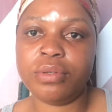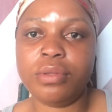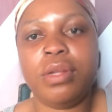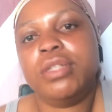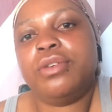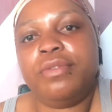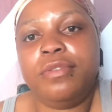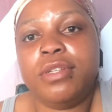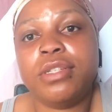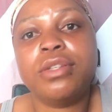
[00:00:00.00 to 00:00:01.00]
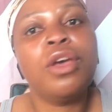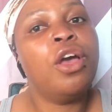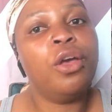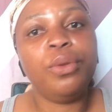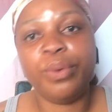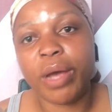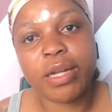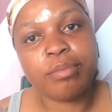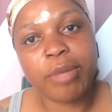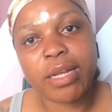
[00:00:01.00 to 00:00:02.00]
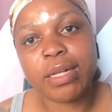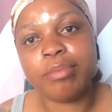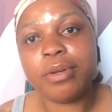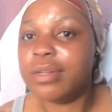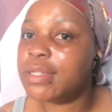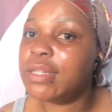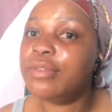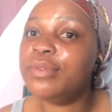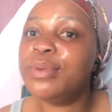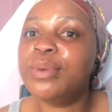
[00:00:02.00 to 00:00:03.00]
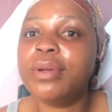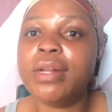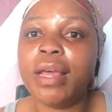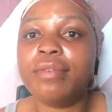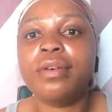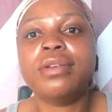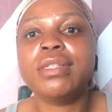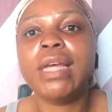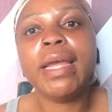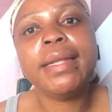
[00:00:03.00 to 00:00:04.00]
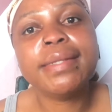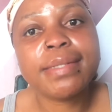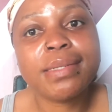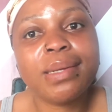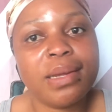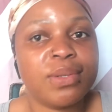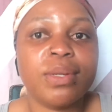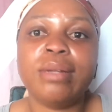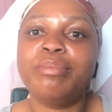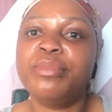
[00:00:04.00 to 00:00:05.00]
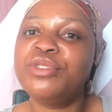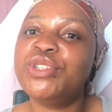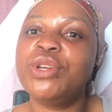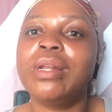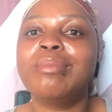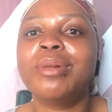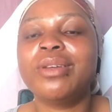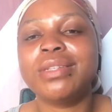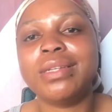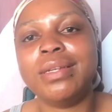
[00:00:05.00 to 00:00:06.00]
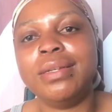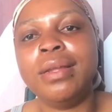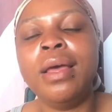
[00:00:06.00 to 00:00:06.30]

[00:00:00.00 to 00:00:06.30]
That's obvious. You can't make lip gloss if you do not have containers to actually put your lip gloss in.